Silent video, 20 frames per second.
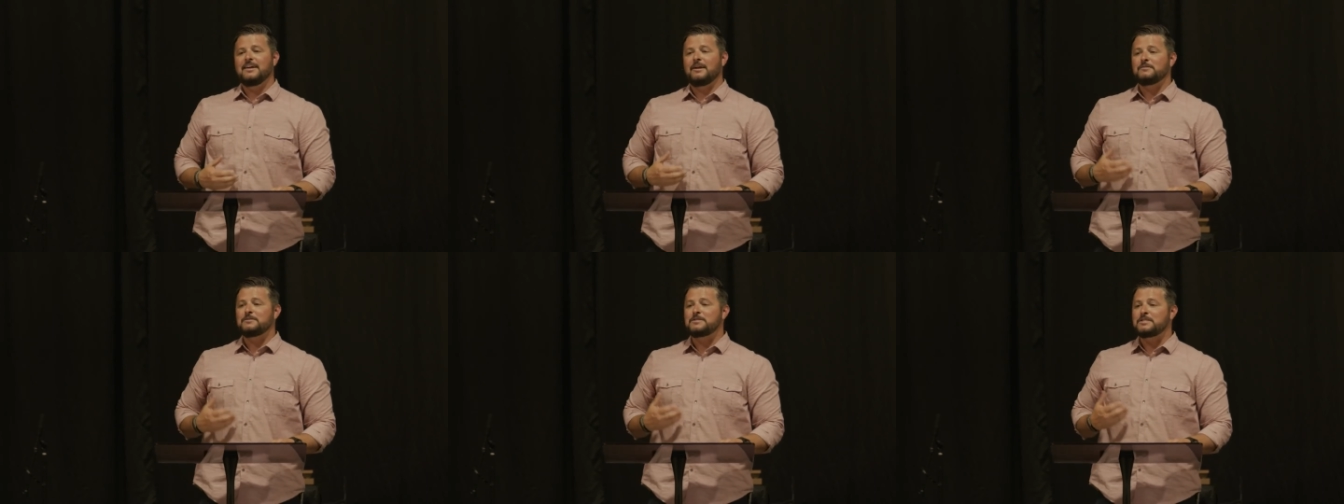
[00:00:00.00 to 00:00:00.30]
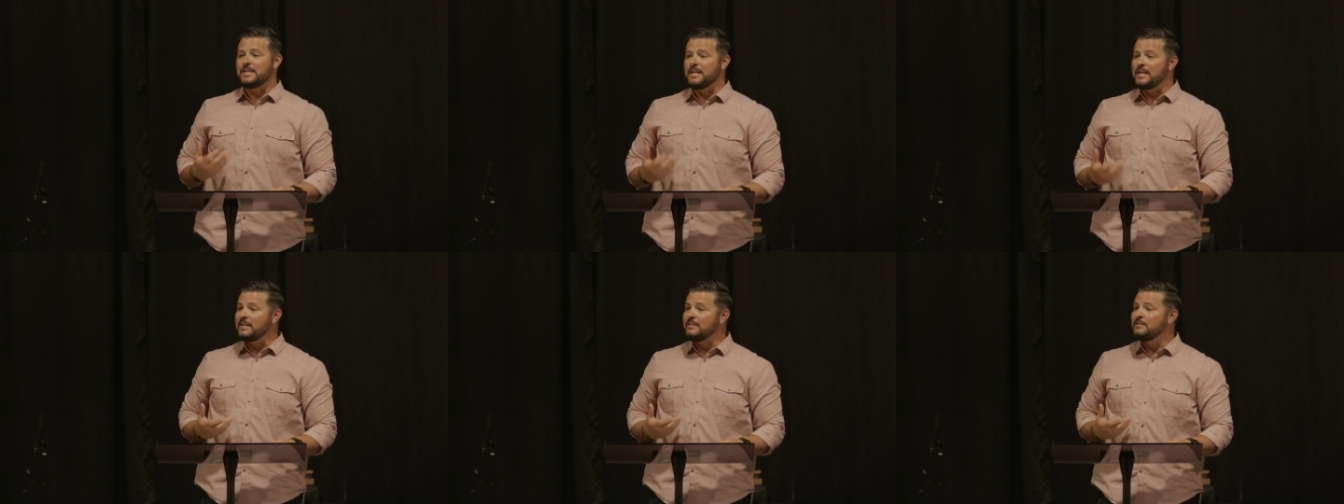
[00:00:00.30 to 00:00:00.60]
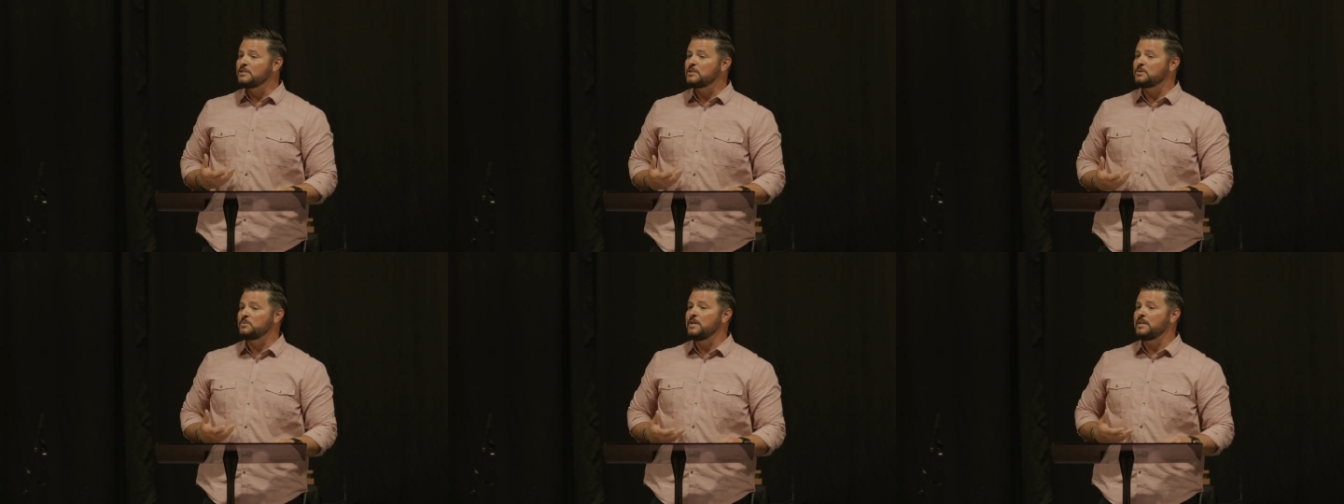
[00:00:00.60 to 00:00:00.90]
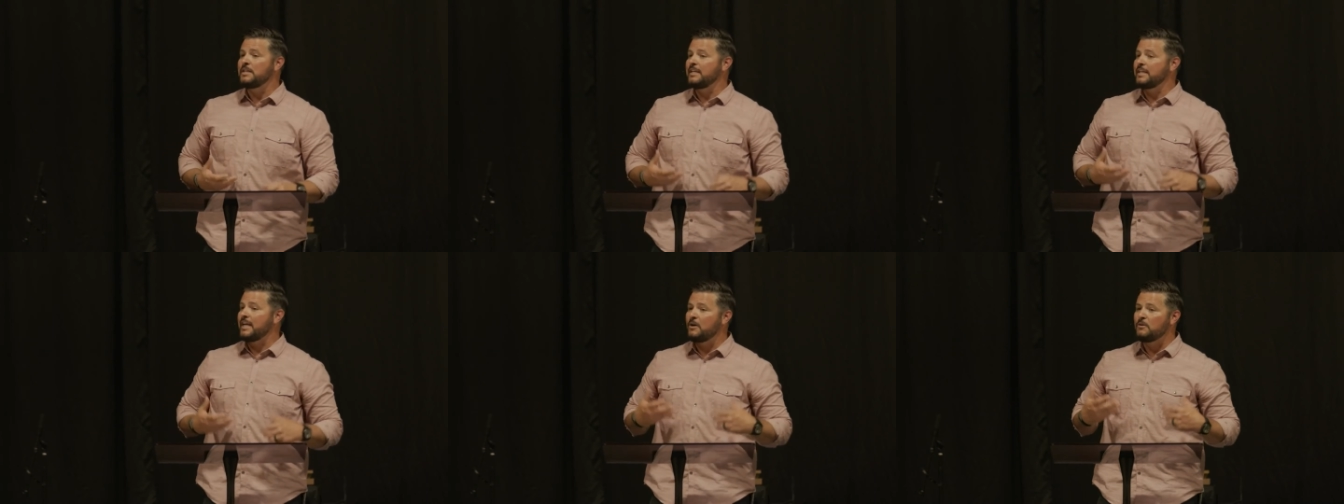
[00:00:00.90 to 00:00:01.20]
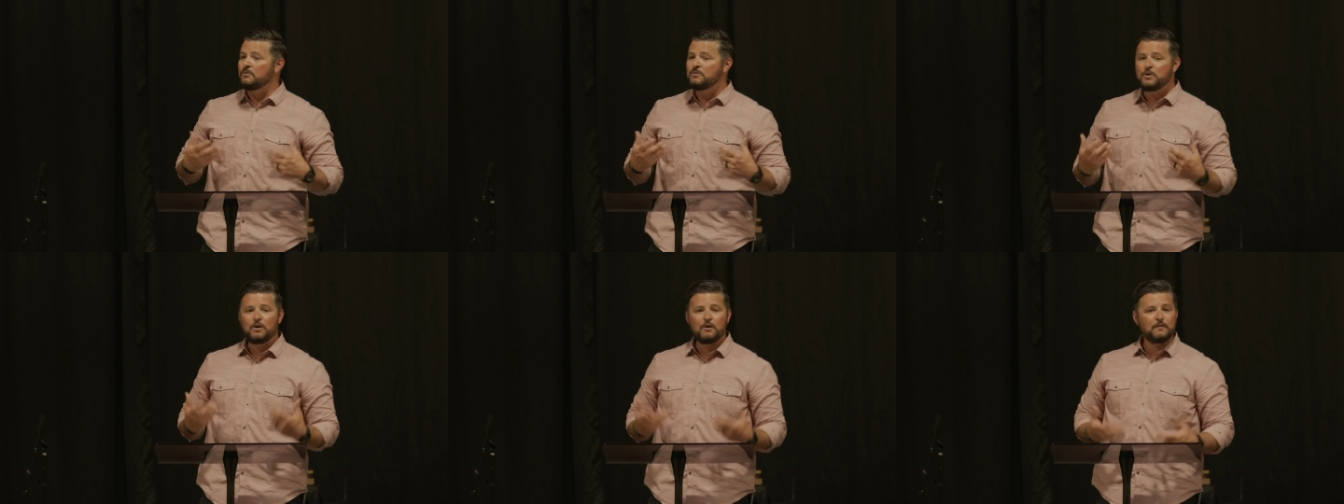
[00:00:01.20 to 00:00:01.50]
And I was thinking this week, like,
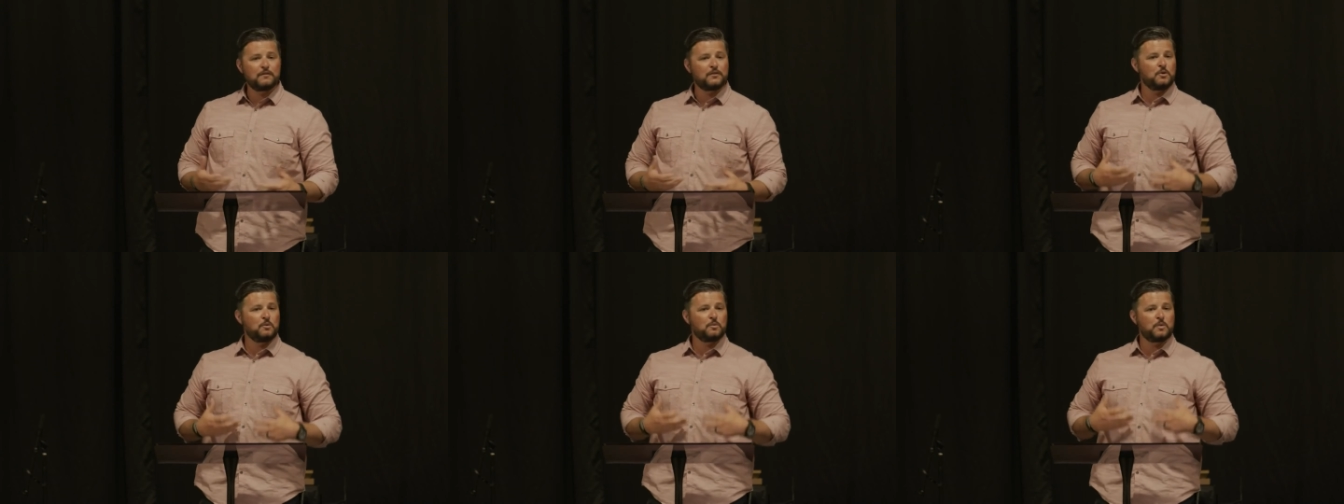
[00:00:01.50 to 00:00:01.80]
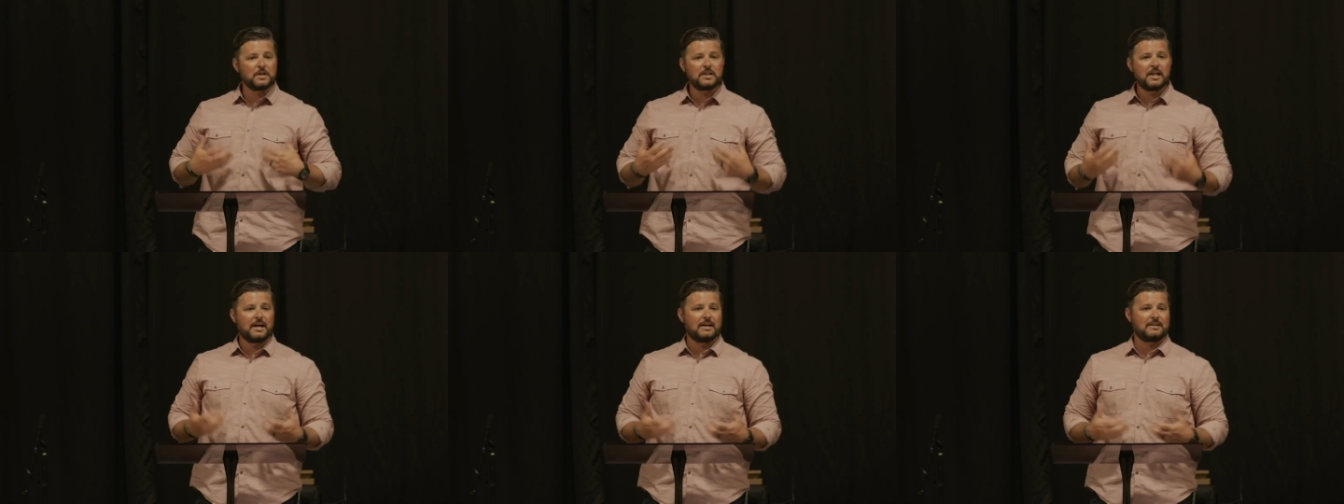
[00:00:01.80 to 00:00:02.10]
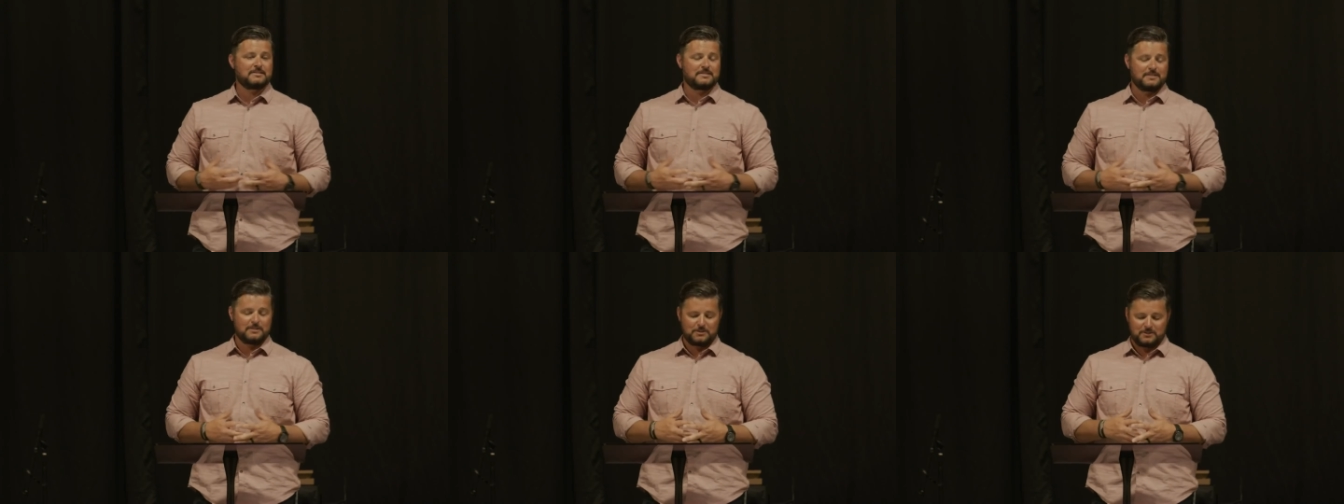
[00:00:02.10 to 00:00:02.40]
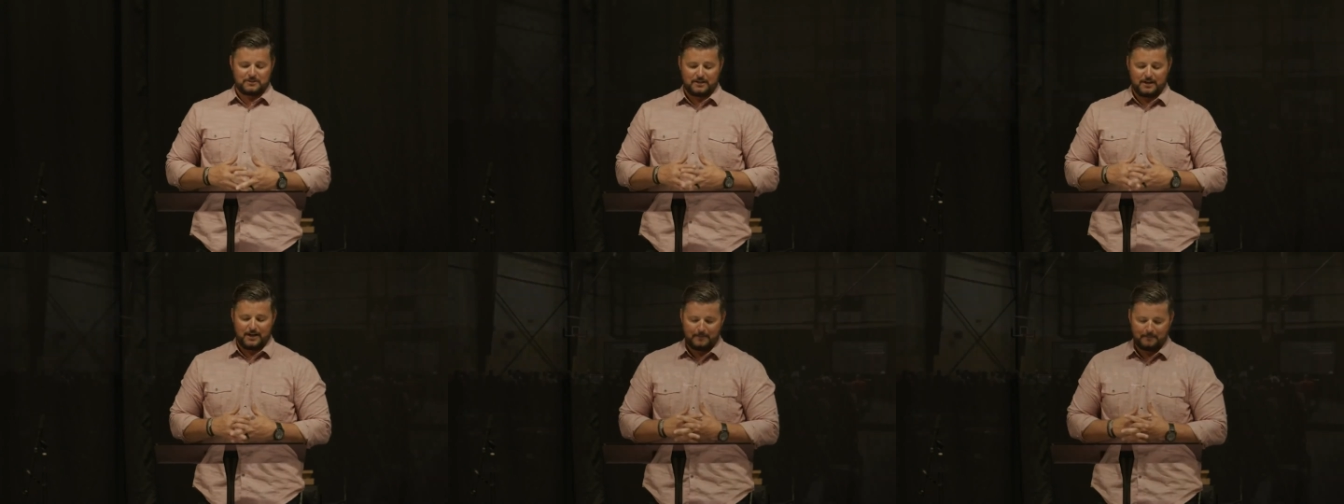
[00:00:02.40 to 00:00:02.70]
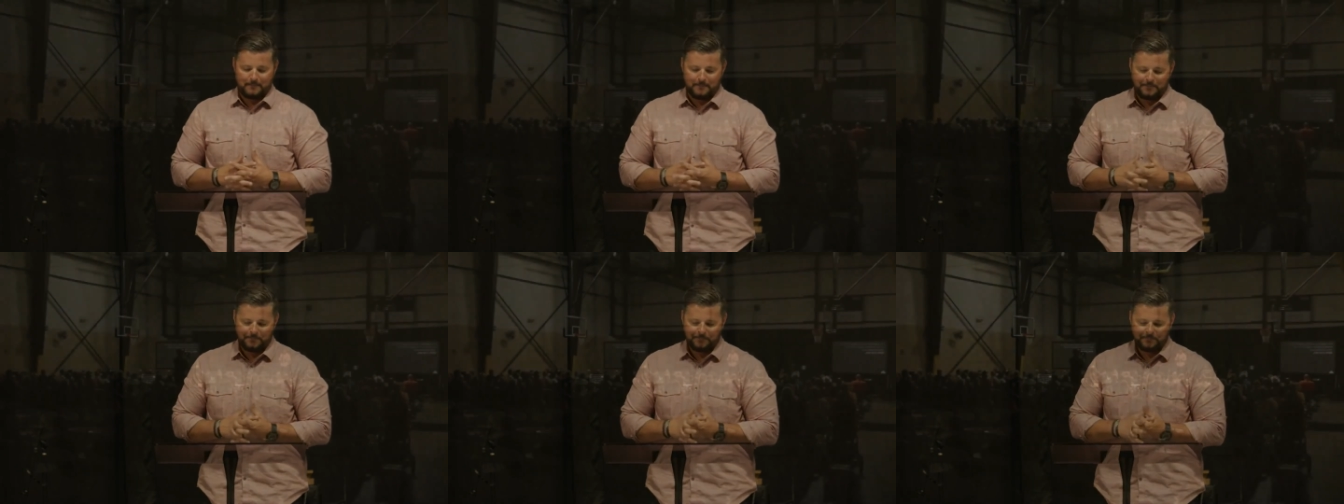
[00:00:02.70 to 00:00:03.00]
I don't know if you realize this or
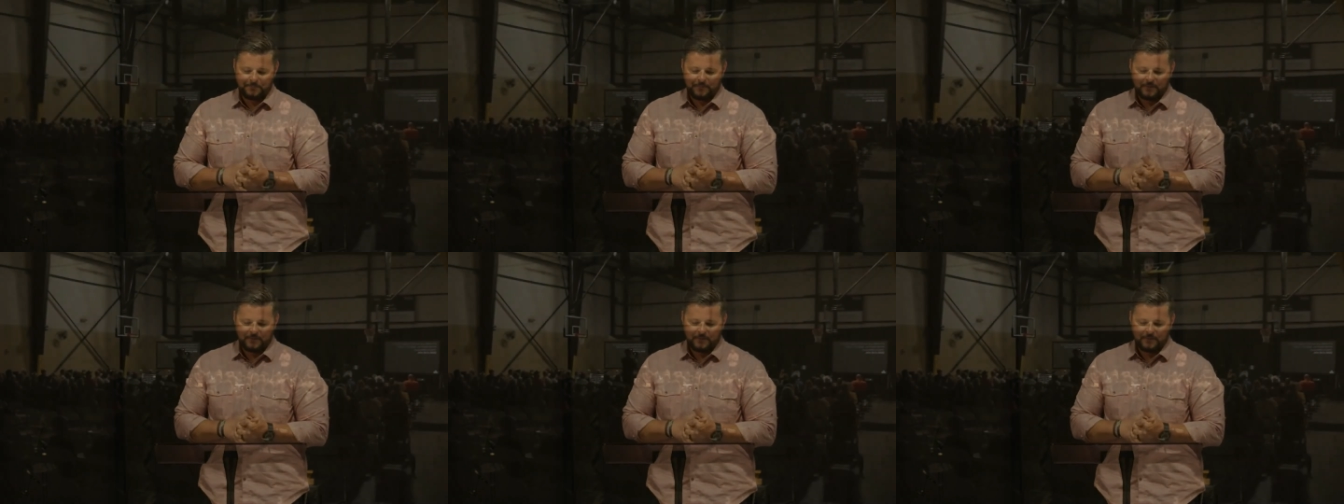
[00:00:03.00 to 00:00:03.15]
not,